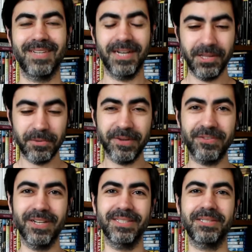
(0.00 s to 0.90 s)
Hello, my
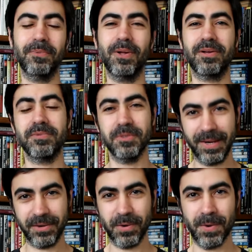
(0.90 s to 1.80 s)
friends. Welcome to
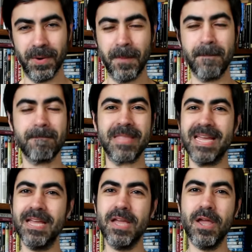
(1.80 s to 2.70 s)
my corner.
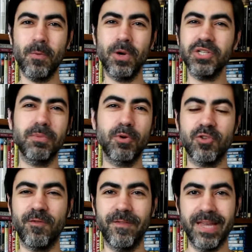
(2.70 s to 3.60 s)
What is the
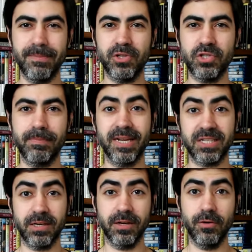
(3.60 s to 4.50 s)
most famous
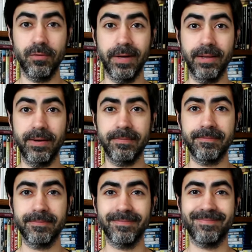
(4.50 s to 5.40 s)
Mexican novella?
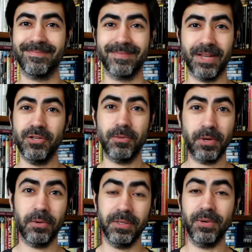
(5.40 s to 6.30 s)
You're
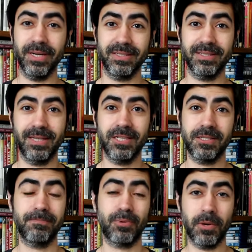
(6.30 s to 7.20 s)
probably right.
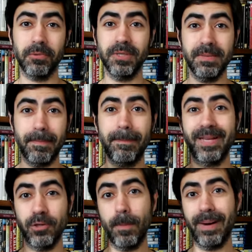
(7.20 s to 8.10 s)
It's probably
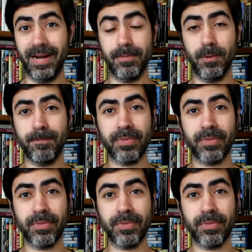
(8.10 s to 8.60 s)
Pedro Páramo.